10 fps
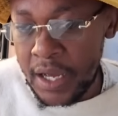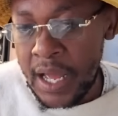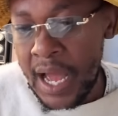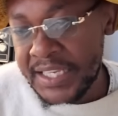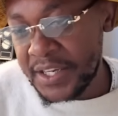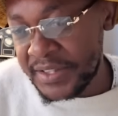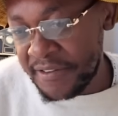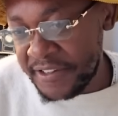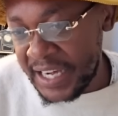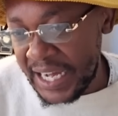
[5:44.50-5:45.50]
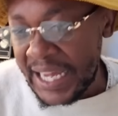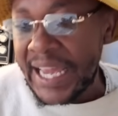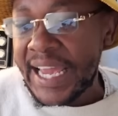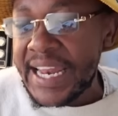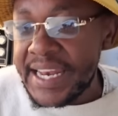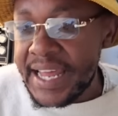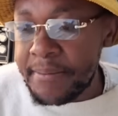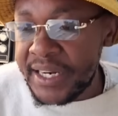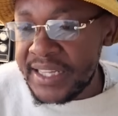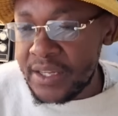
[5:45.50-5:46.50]
South Africa,
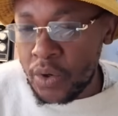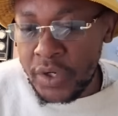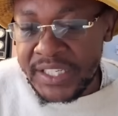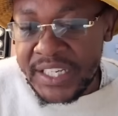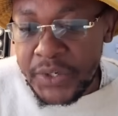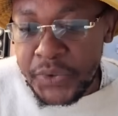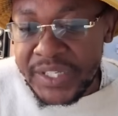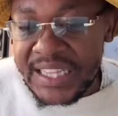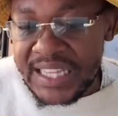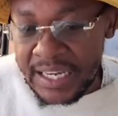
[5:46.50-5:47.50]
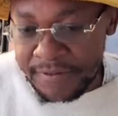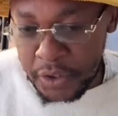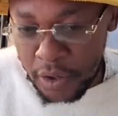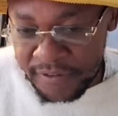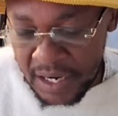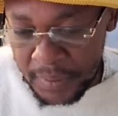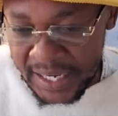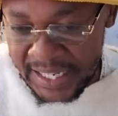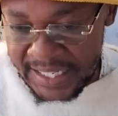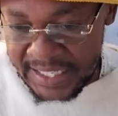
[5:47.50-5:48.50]
enabling the continued theft of our
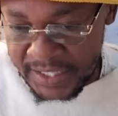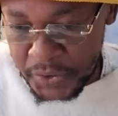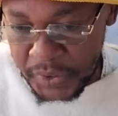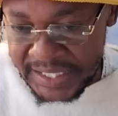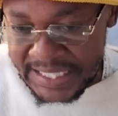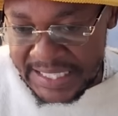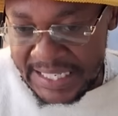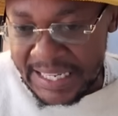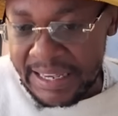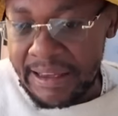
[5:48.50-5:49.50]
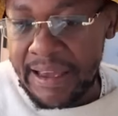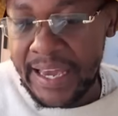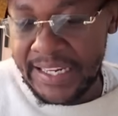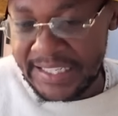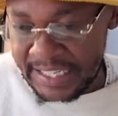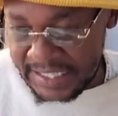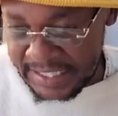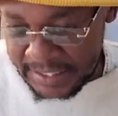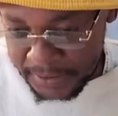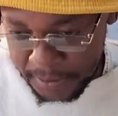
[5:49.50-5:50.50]
land, resources, and
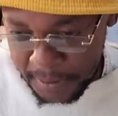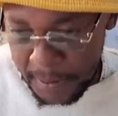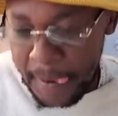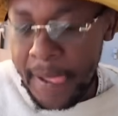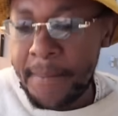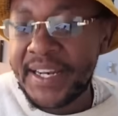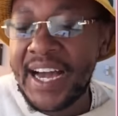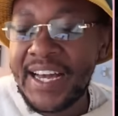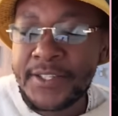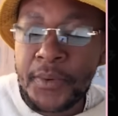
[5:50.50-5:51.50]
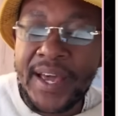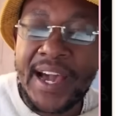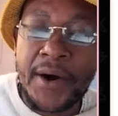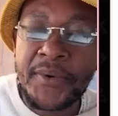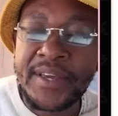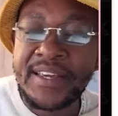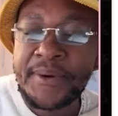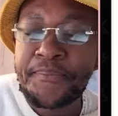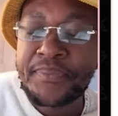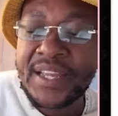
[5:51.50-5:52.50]
dignity. But guys, why are we
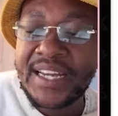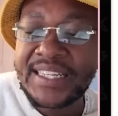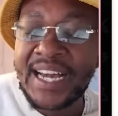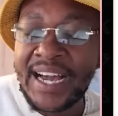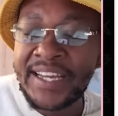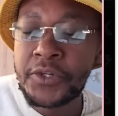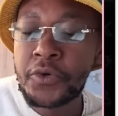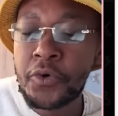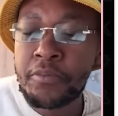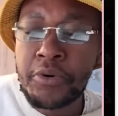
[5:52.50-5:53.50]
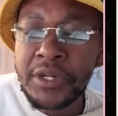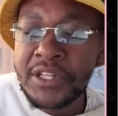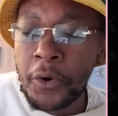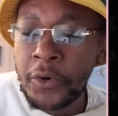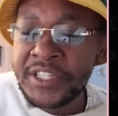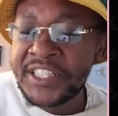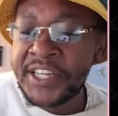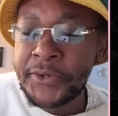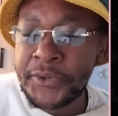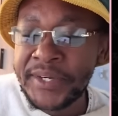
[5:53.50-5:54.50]
trying to pull the whole
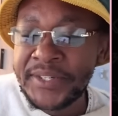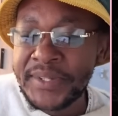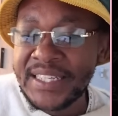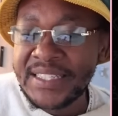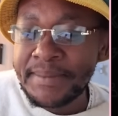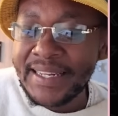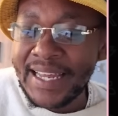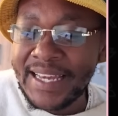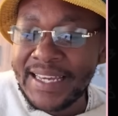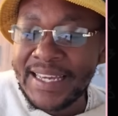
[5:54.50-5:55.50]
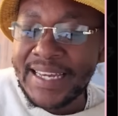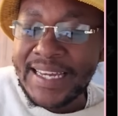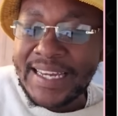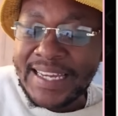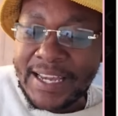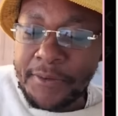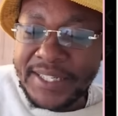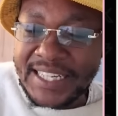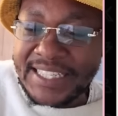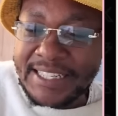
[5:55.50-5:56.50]
GNU into this, man? Like, can we
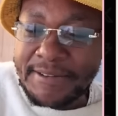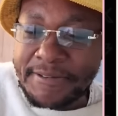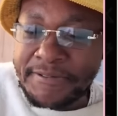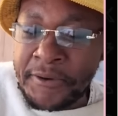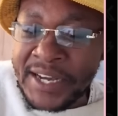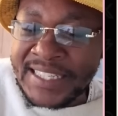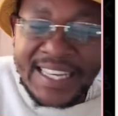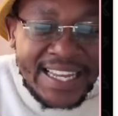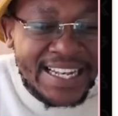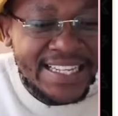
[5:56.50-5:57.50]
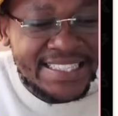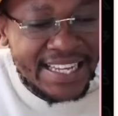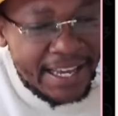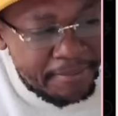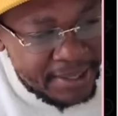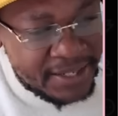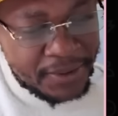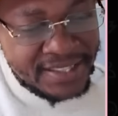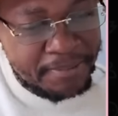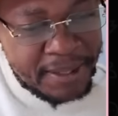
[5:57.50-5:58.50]
just focus at least a bit
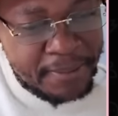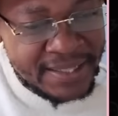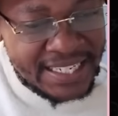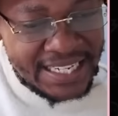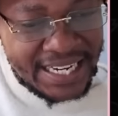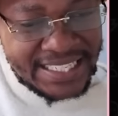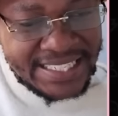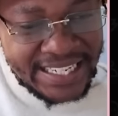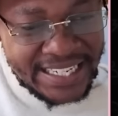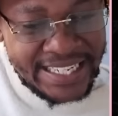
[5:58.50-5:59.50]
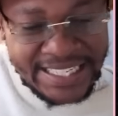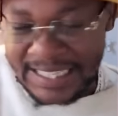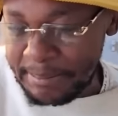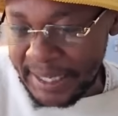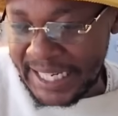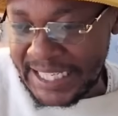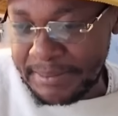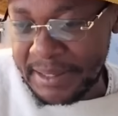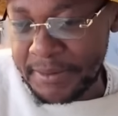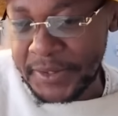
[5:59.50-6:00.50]
on the people that are still getting the backlash,
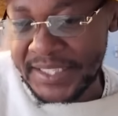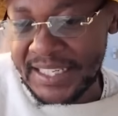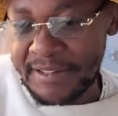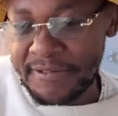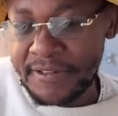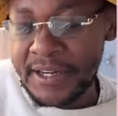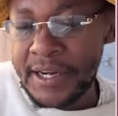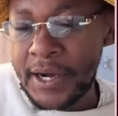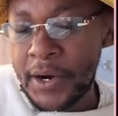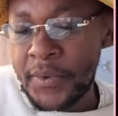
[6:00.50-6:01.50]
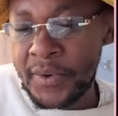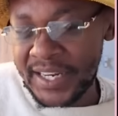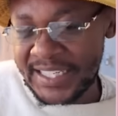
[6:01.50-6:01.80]
man? Because if we're gonna take